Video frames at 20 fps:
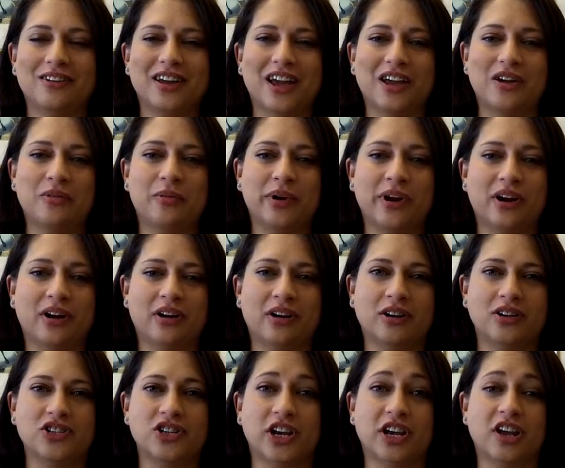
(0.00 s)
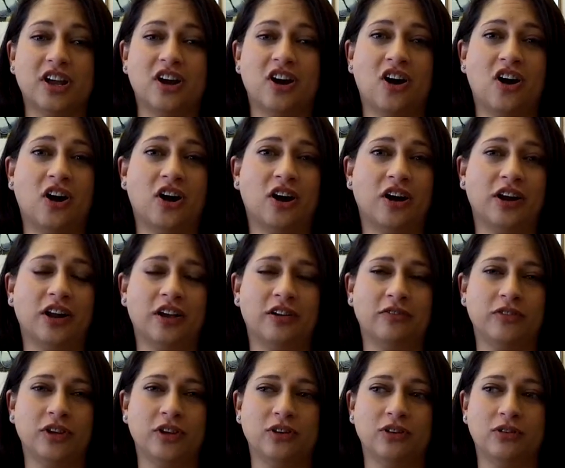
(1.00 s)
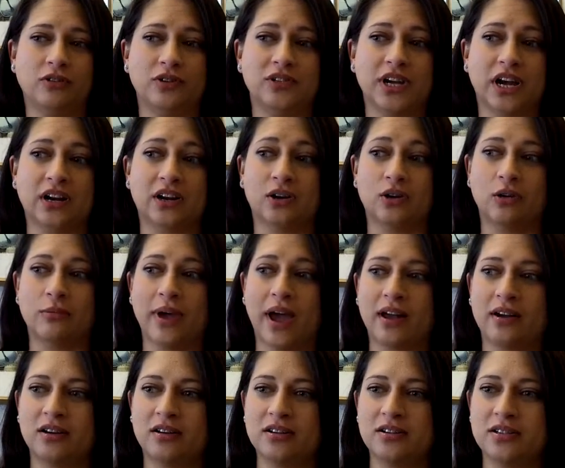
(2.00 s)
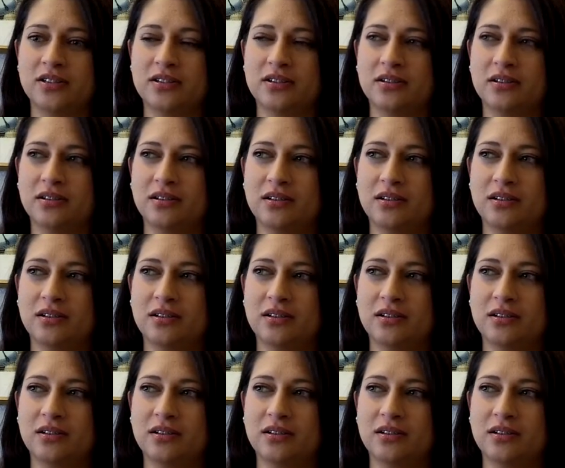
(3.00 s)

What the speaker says: Okay, we are checking on a few technical matters.